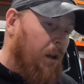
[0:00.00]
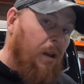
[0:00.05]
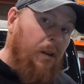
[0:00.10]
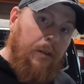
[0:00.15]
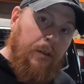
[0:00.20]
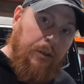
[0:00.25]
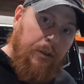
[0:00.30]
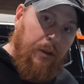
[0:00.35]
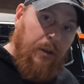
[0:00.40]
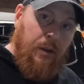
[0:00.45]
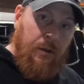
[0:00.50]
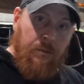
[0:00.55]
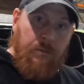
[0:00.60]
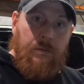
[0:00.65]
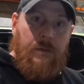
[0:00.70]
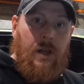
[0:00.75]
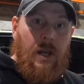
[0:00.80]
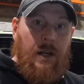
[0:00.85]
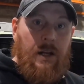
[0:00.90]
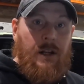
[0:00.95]
I'm just gonna
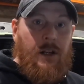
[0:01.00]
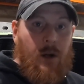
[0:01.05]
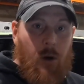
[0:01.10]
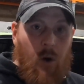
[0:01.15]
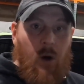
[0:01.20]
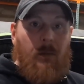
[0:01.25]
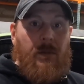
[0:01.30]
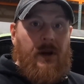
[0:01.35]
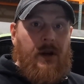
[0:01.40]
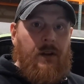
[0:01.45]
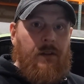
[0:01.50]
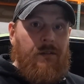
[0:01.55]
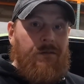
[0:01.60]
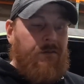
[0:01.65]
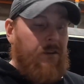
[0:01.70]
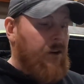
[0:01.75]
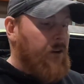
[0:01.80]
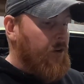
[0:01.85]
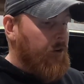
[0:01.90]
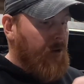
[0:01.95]
kind of go up into the
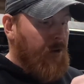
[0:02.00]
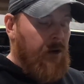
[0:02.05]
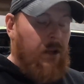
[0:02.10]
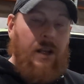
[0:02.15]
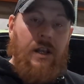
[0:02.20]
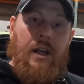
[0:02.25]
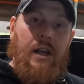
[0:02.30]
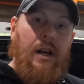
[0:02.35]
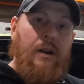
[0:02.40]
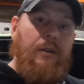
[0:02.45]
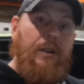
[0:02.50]
fender and get